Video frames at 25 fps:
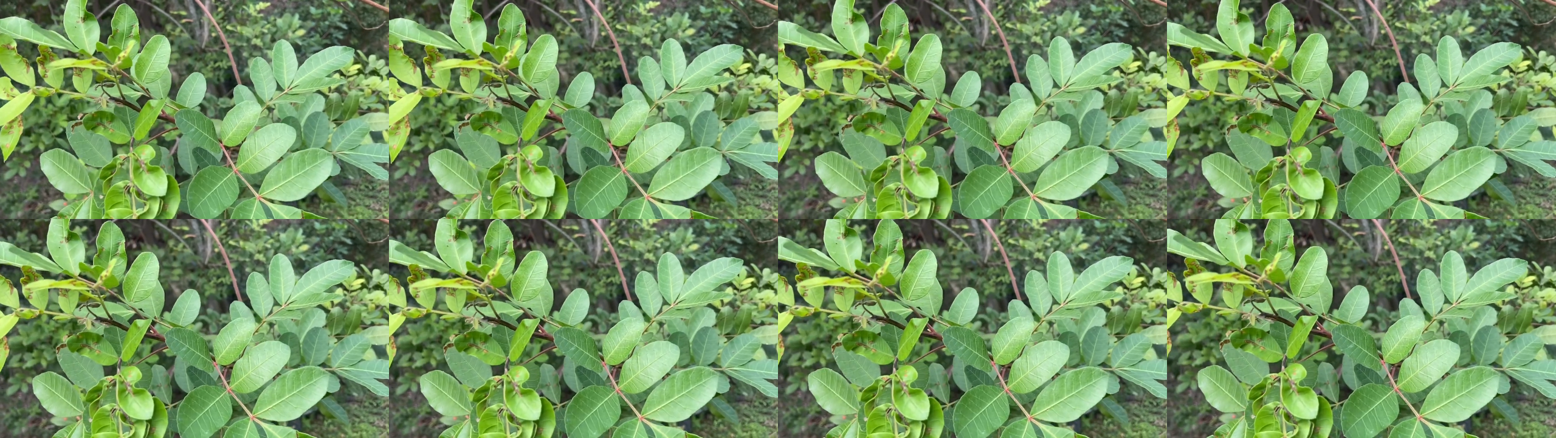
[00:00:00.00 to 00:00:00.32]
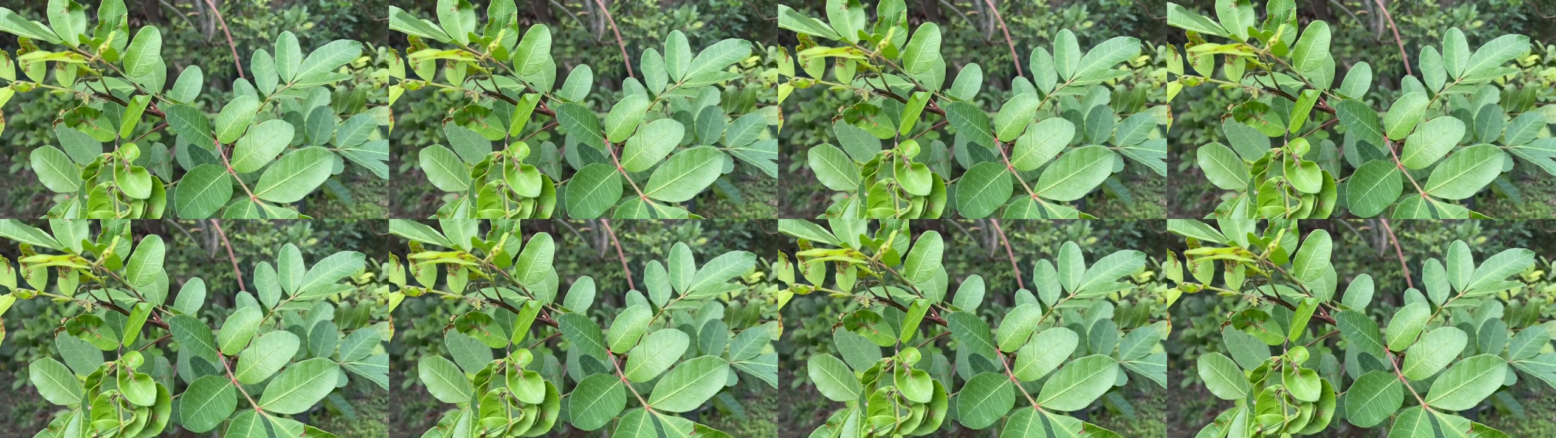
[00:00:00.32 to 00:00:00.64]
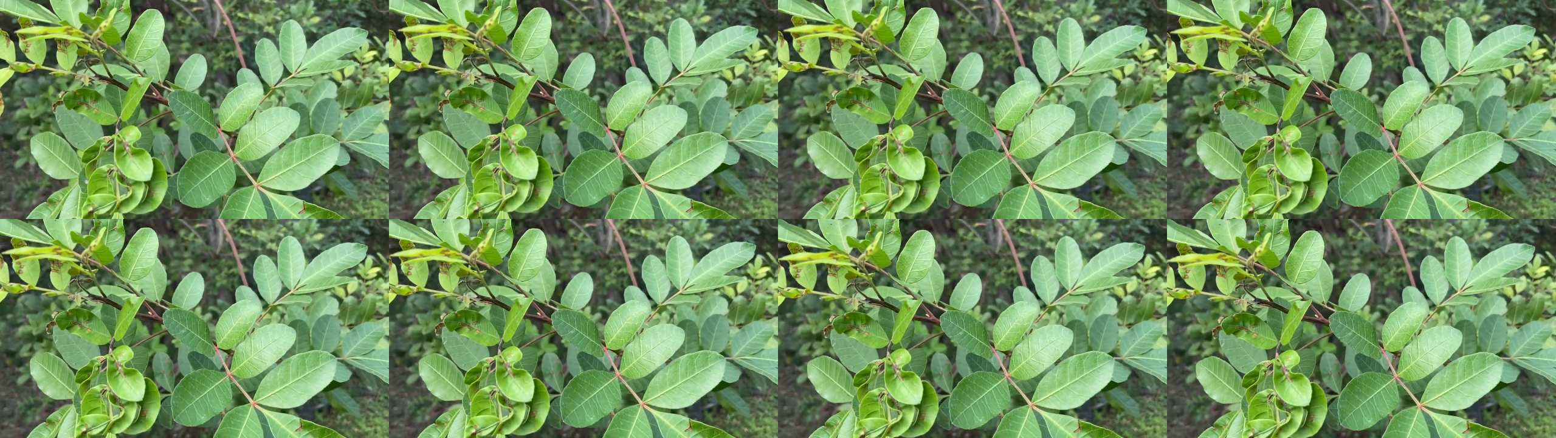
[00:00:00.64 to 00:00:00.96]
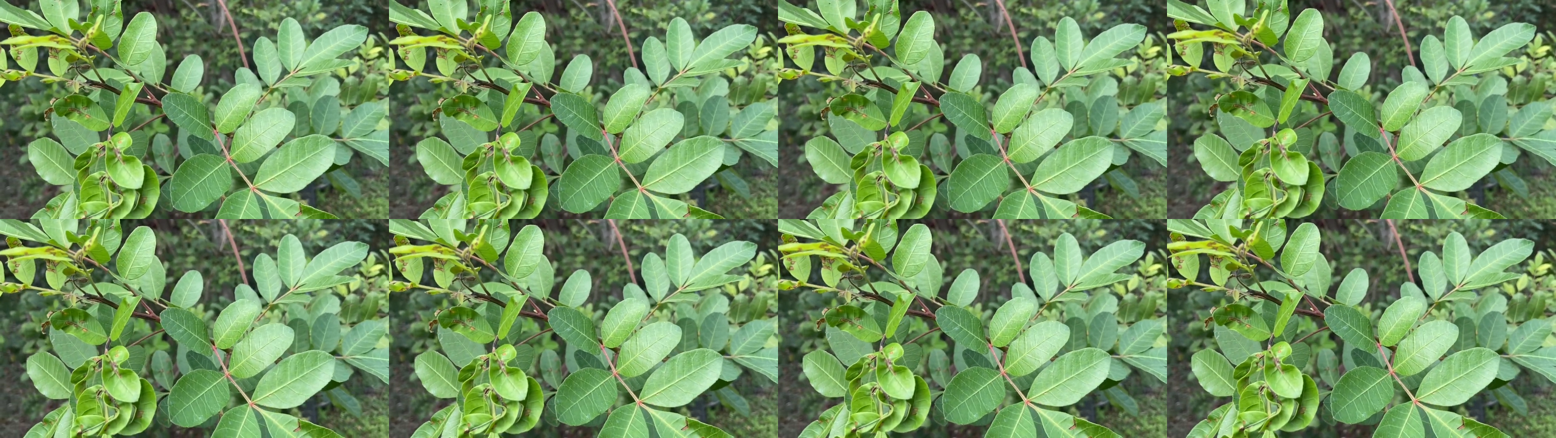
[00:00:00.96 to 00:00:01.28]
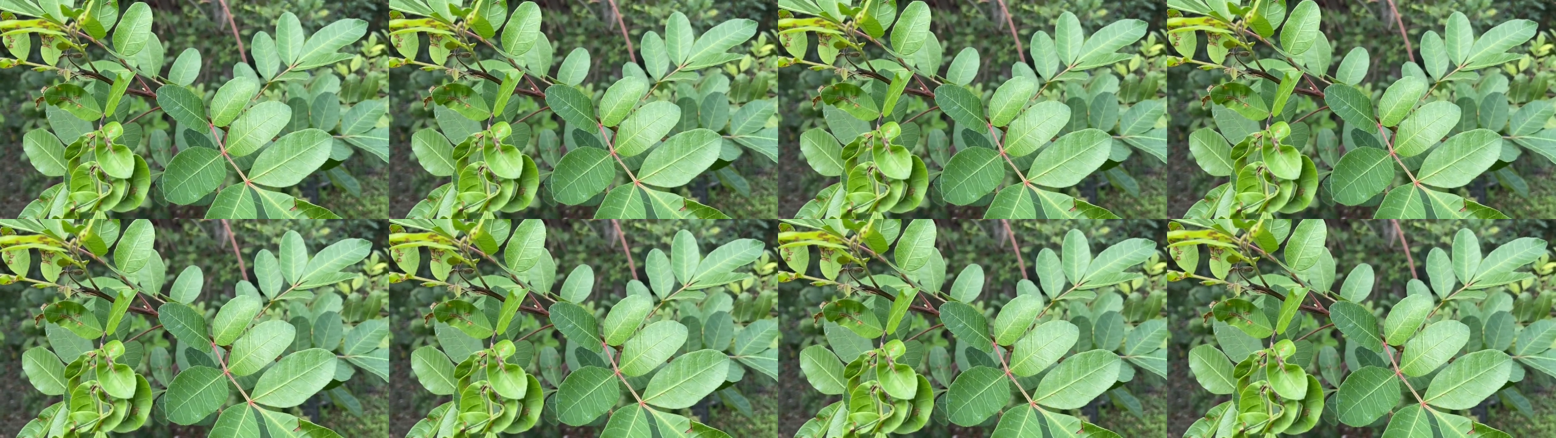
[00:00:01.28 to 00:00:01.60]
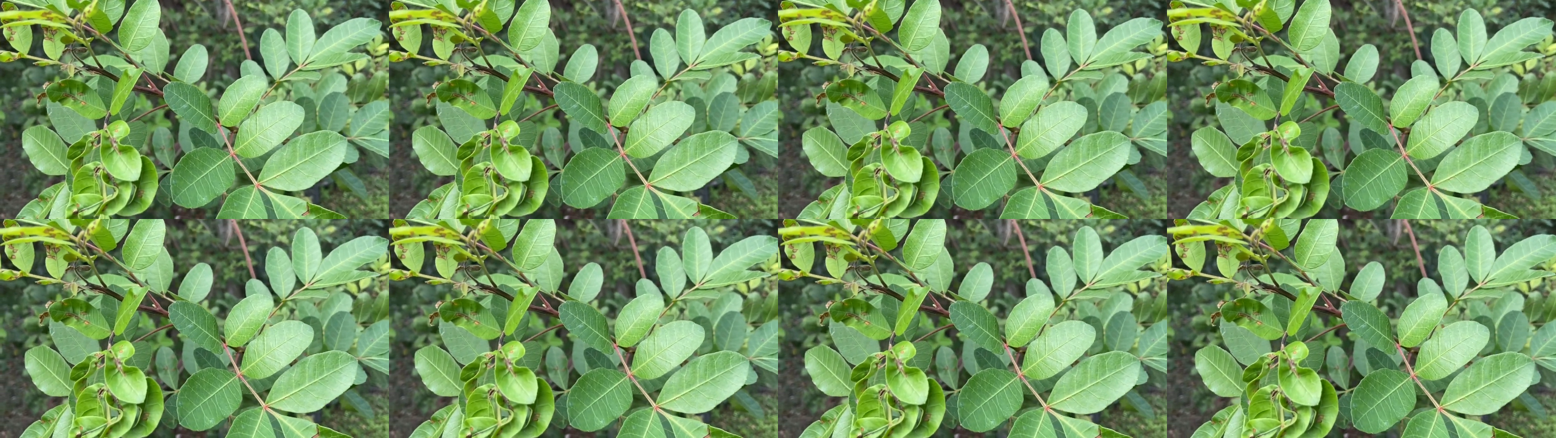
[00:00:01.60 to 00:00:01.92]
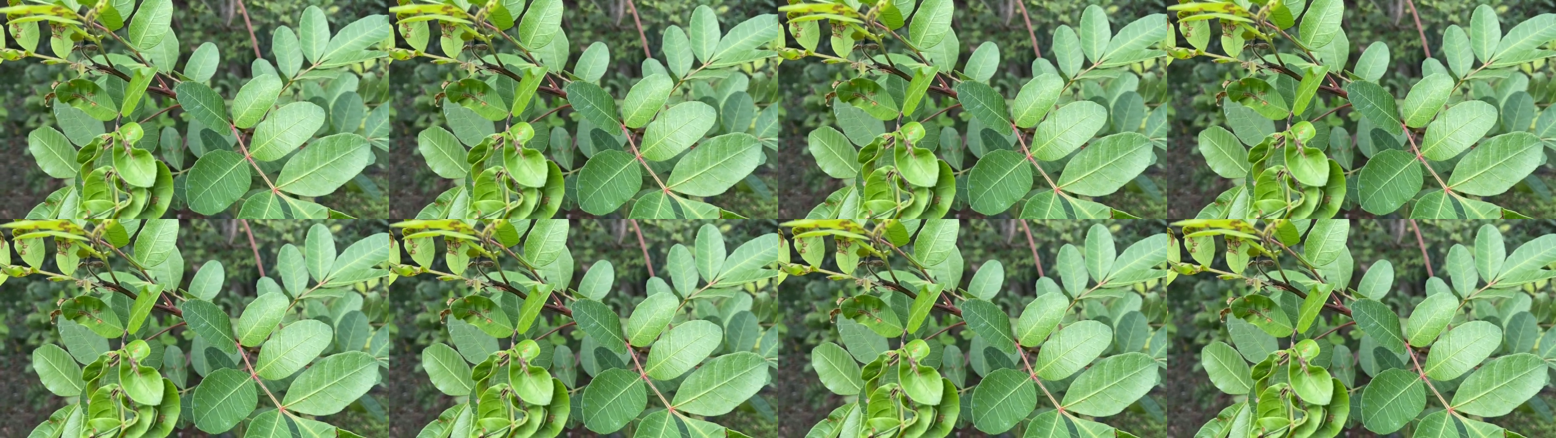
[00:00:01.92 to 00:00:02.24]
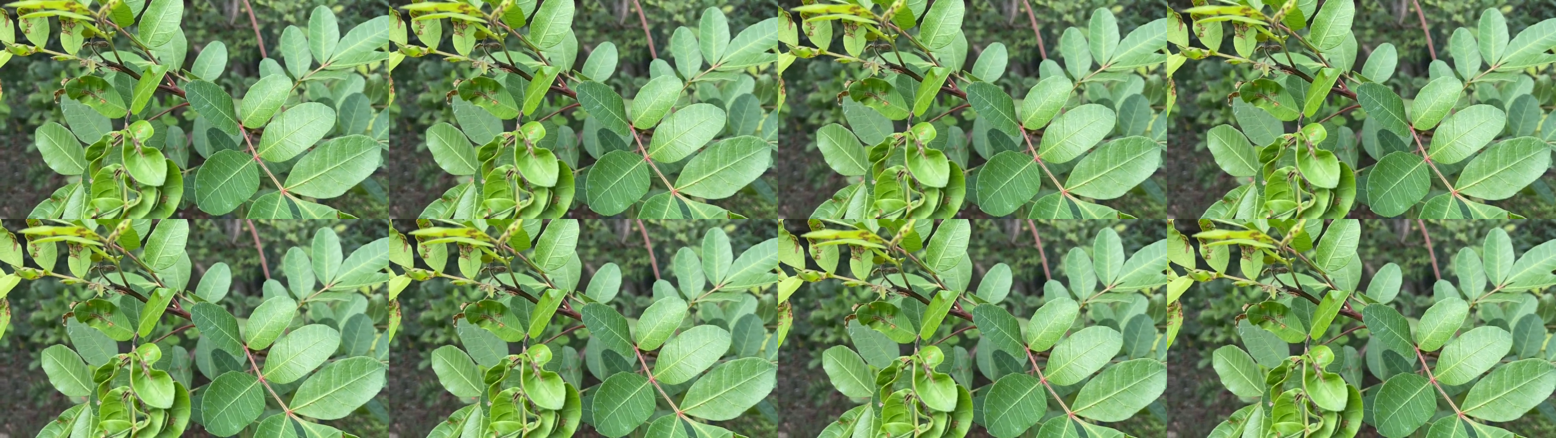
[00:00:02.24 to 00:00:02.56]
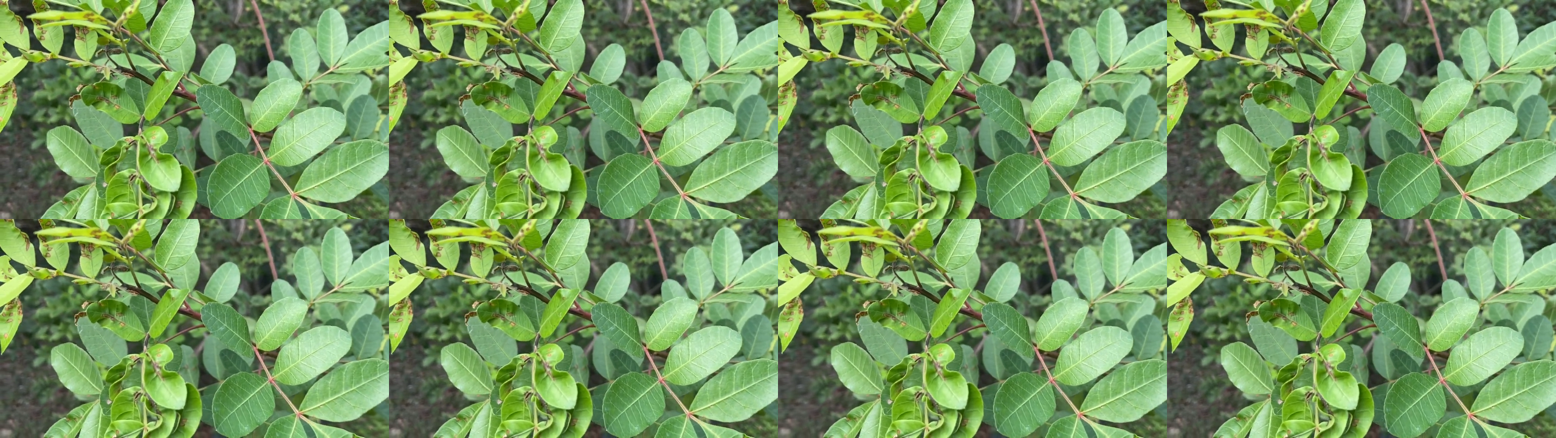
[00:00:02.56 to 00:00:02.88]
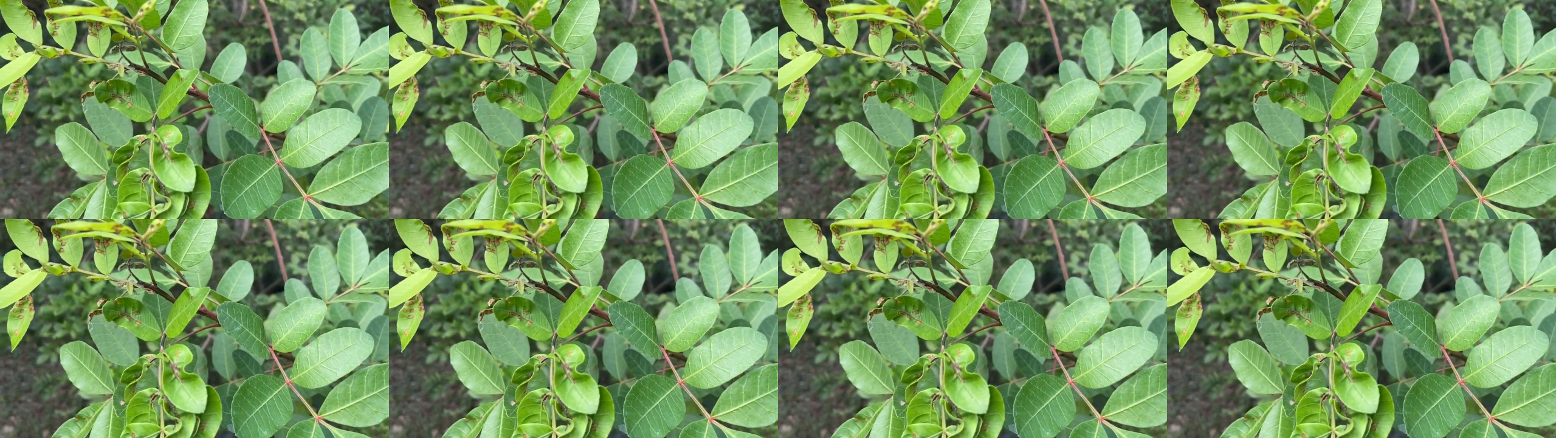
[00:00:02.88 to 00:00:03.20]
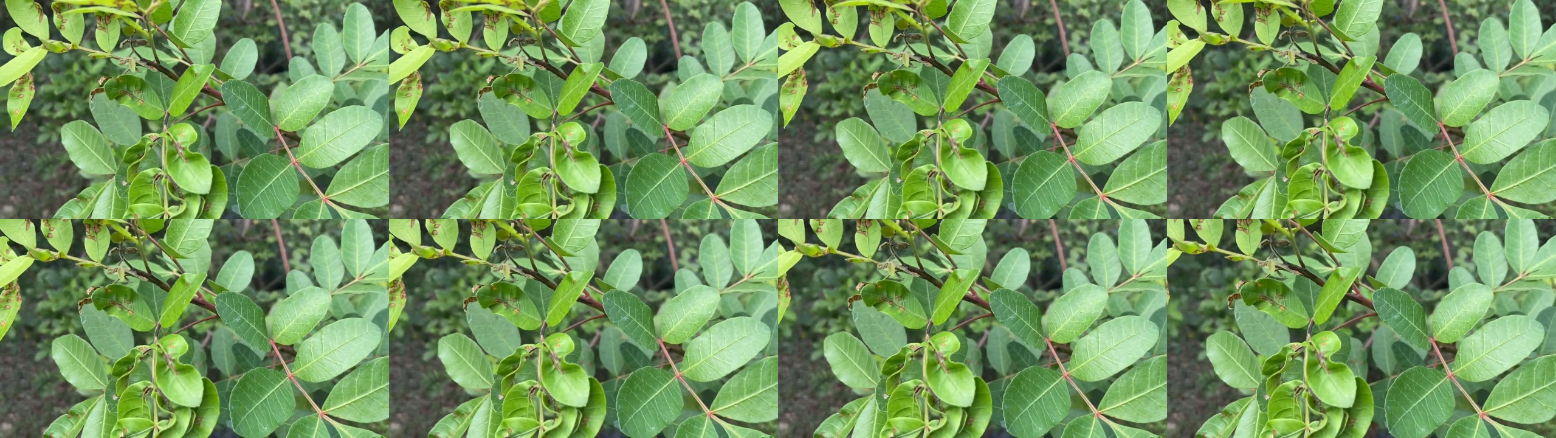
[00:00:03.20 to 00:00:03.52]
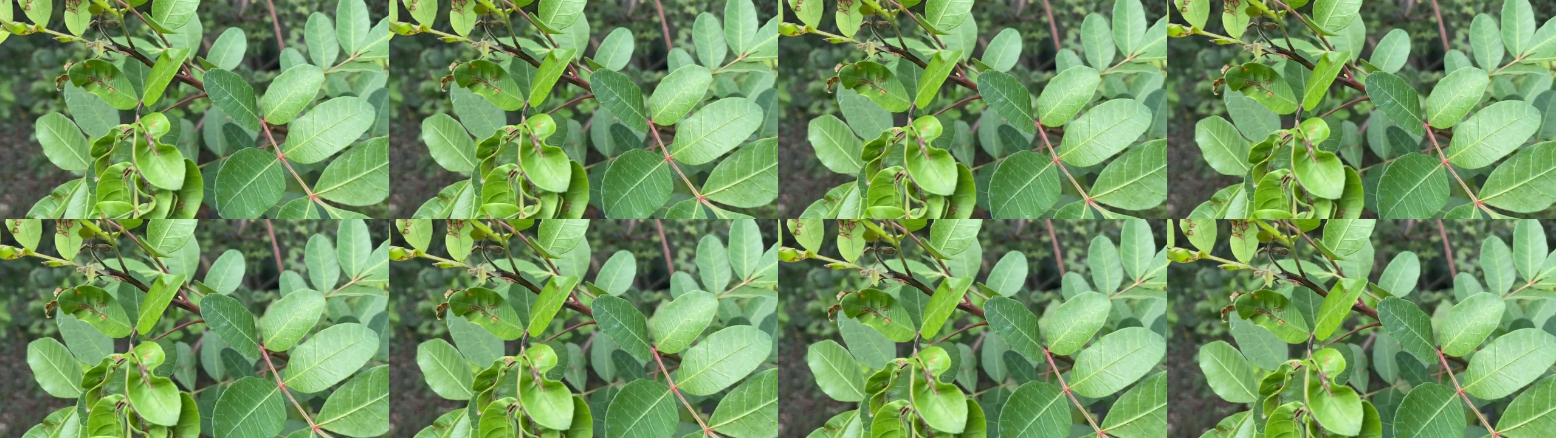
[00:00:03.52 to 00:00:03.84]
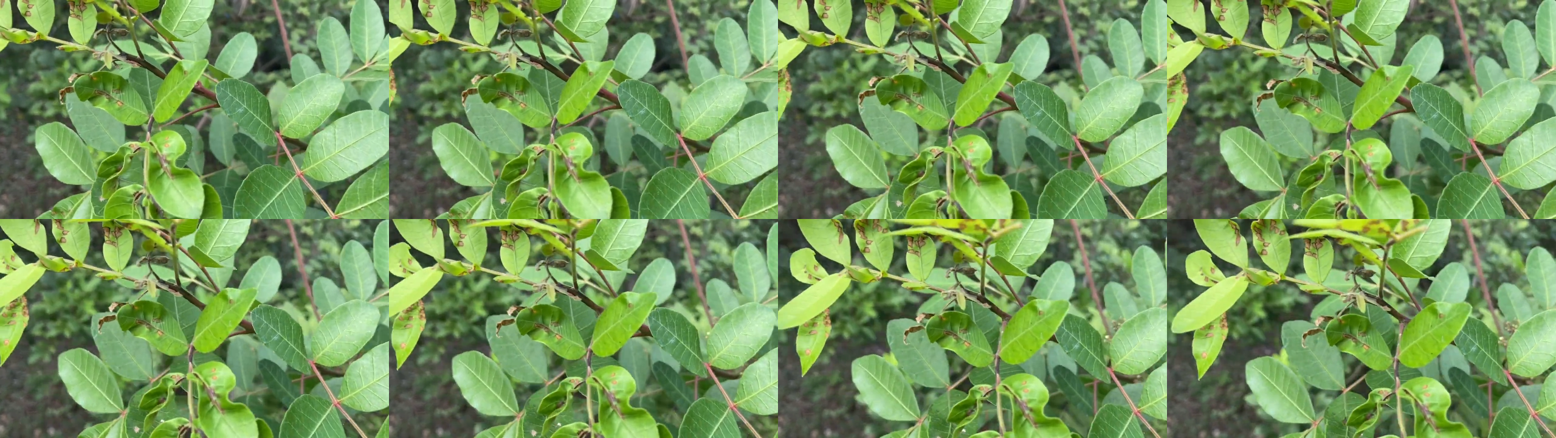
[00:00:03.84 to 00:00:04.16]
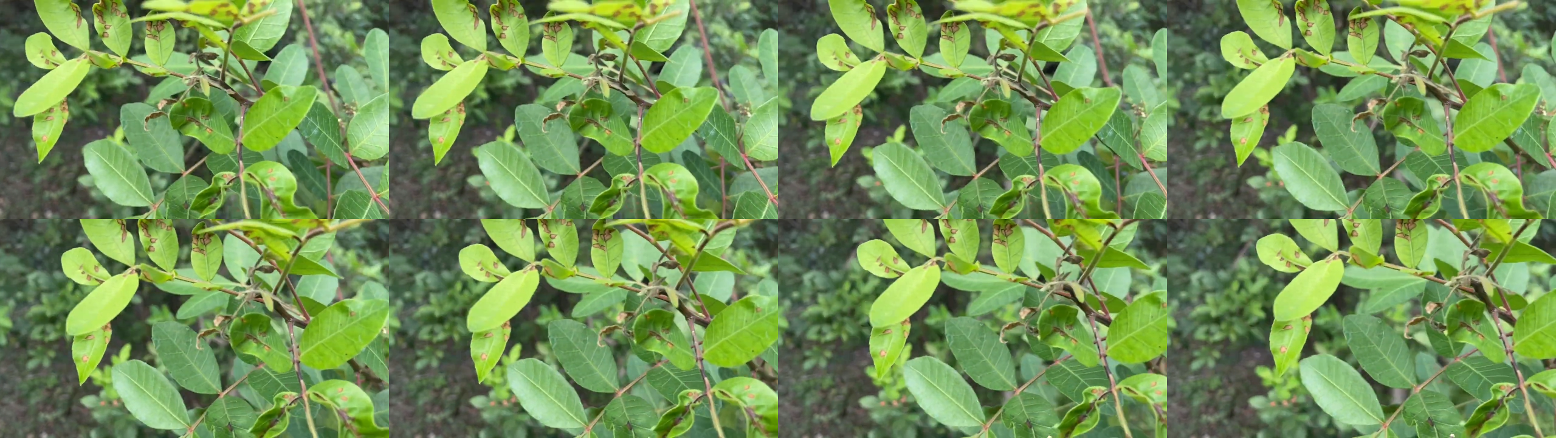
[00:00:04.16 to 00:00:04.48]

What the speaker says: No face is visible, so there are no lips to read.